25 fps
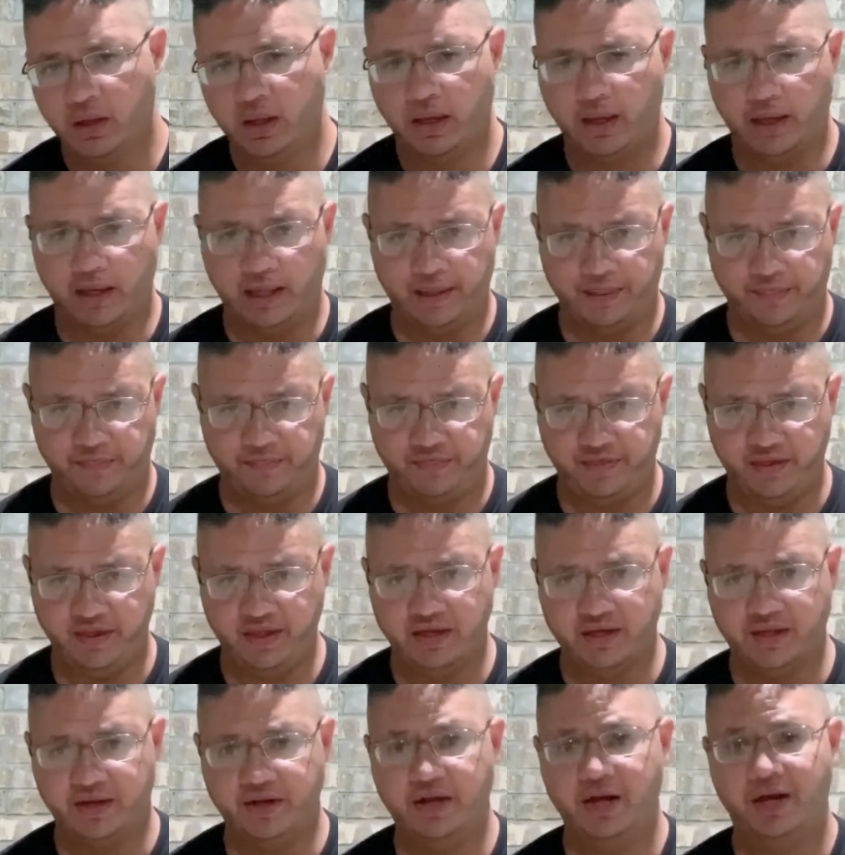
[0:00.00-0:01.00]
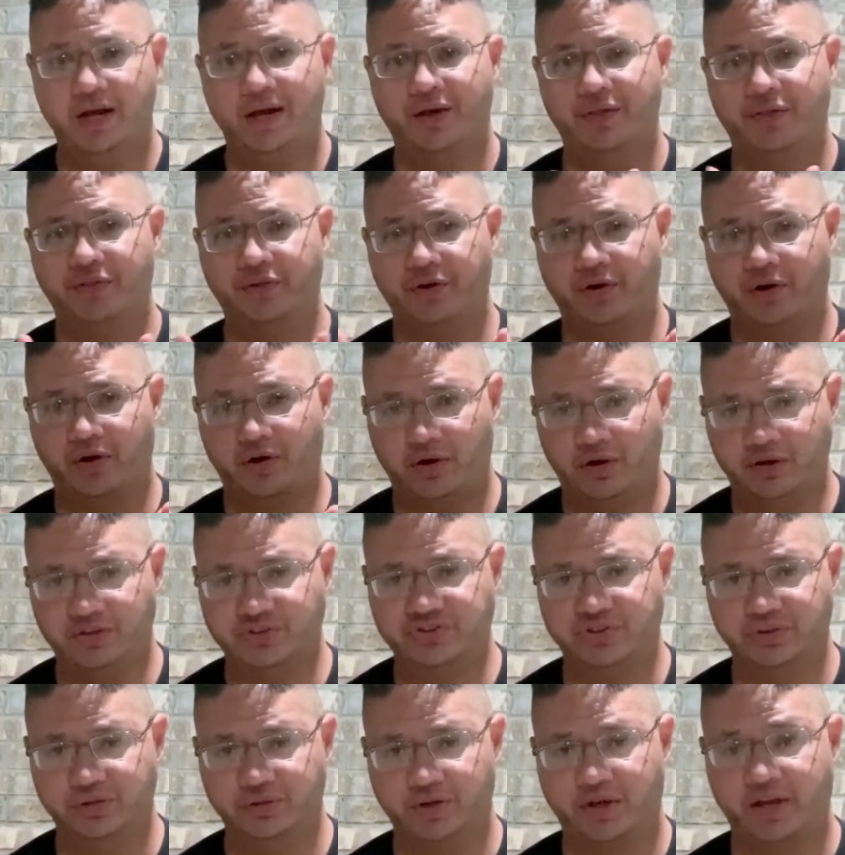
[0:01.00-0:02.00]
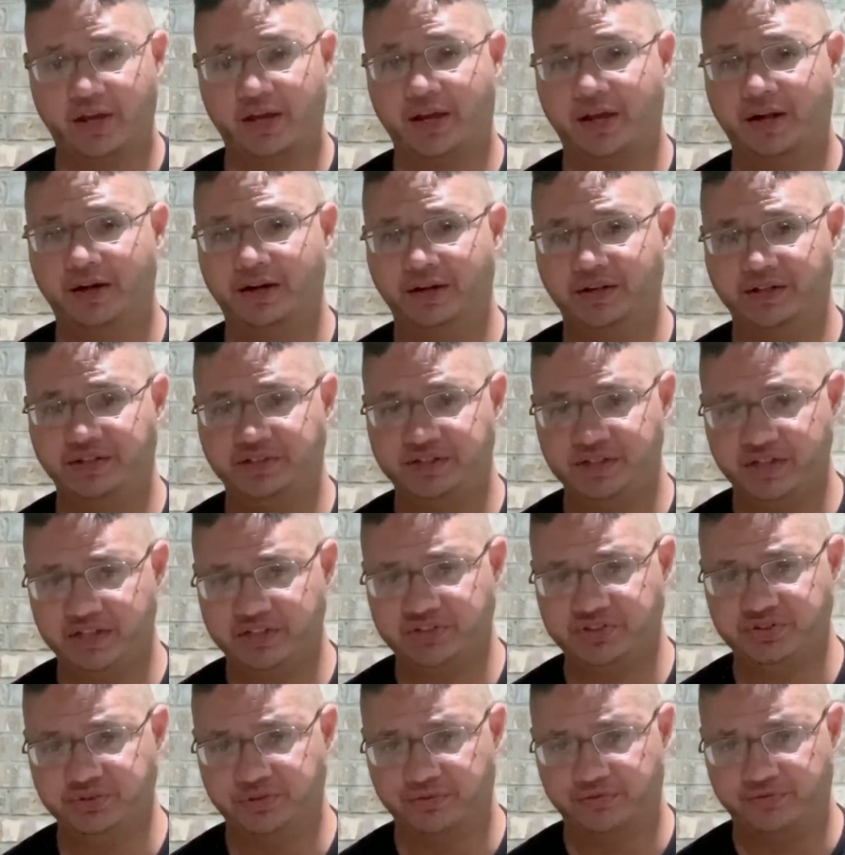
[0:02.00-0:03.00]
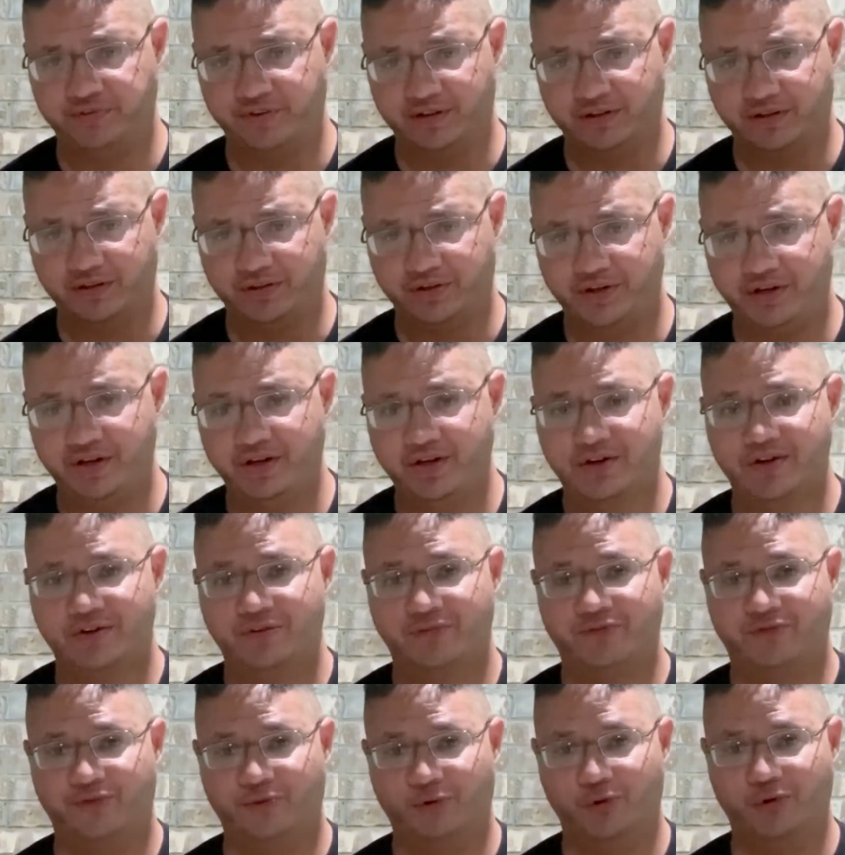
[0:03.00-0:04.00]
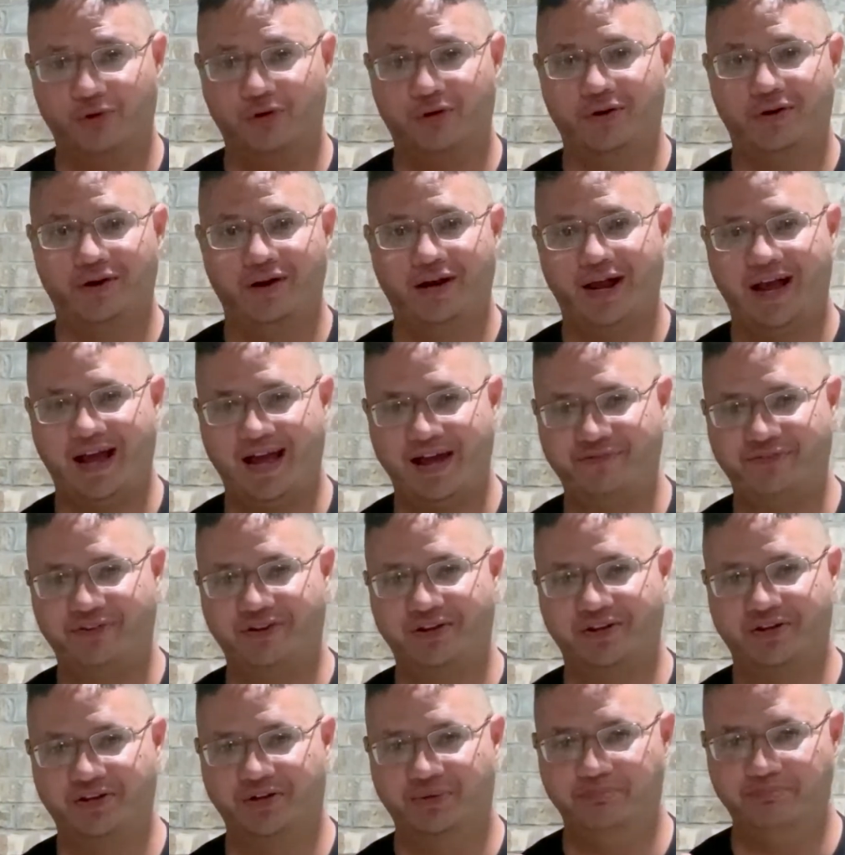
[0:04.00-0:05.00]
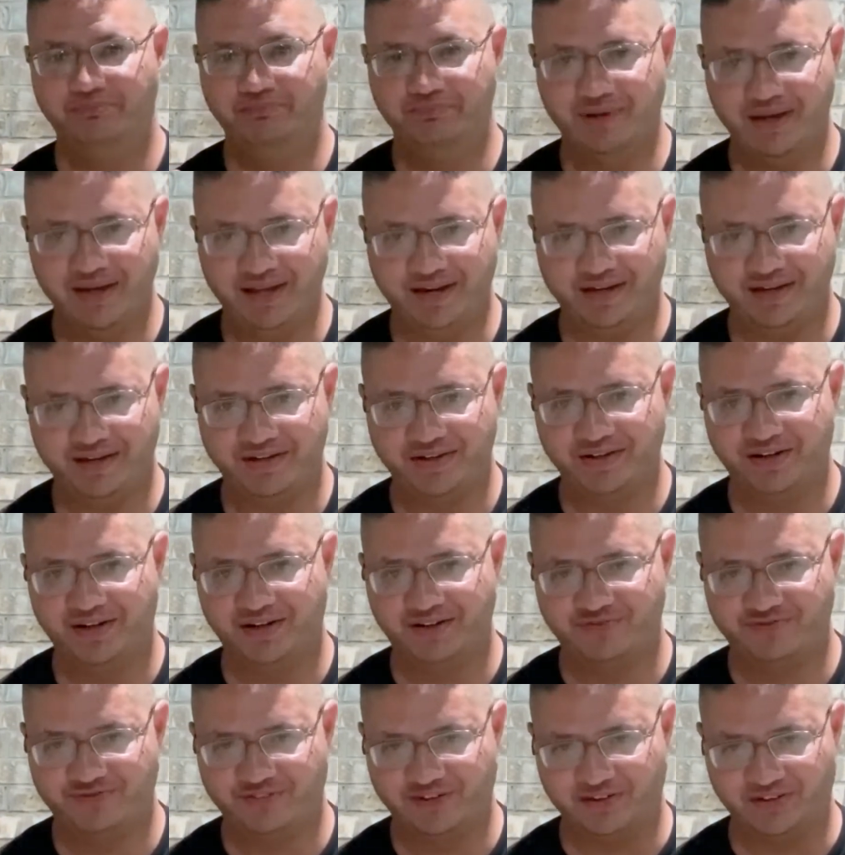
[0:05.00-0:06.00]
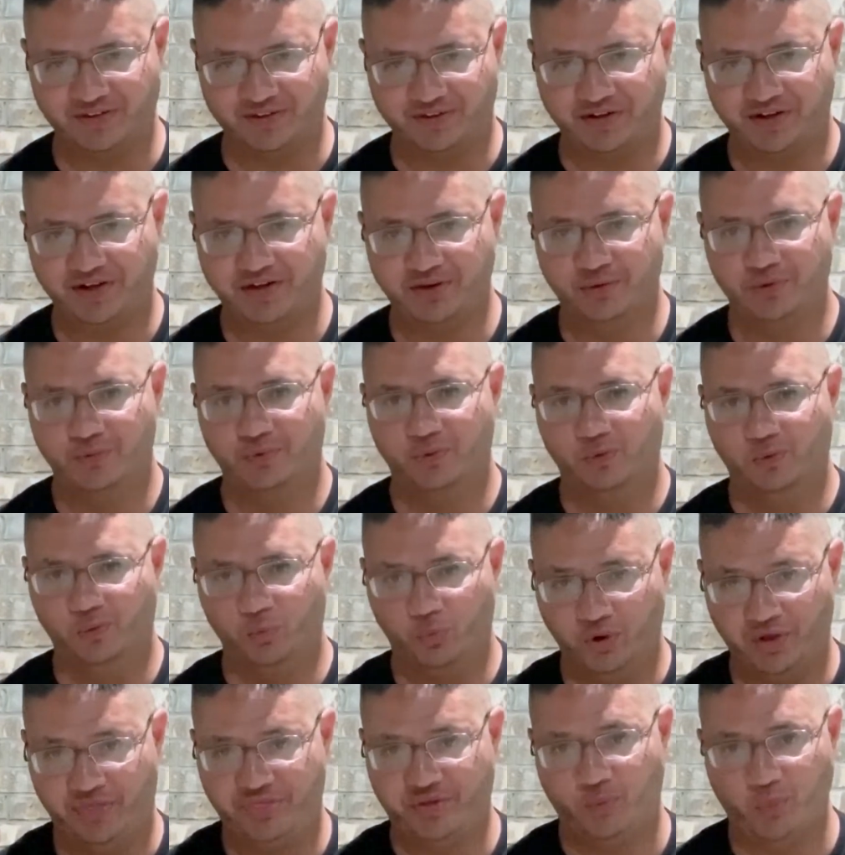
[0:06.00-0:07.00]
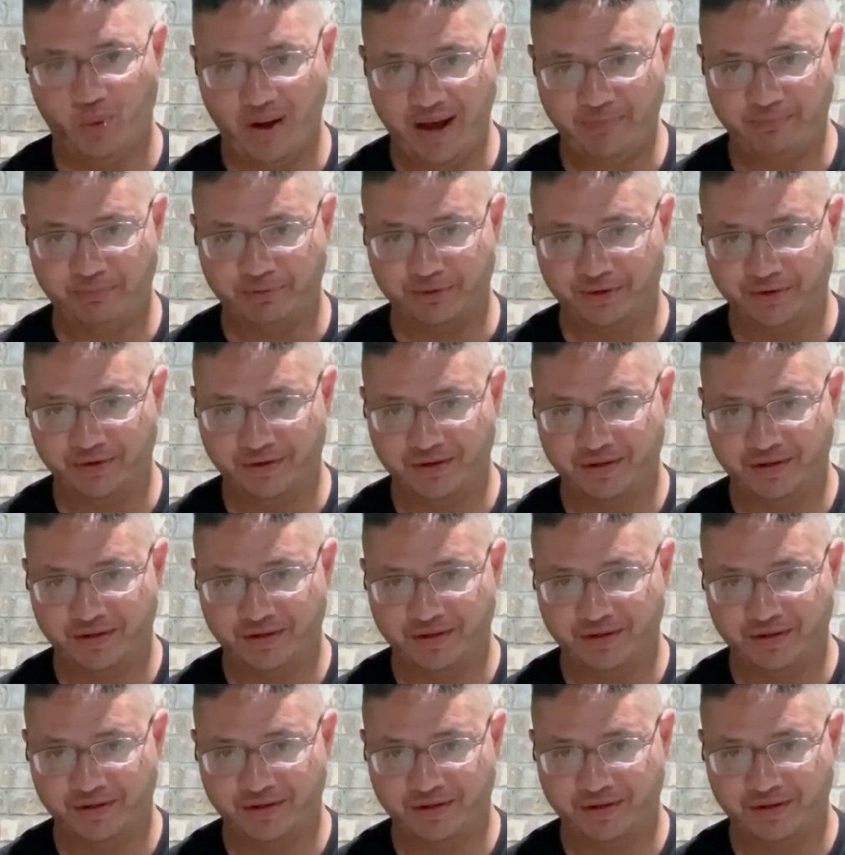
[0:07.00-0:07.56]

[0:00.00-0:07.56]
And then they're also looking at an additional felony for having committed a felony with a weapon.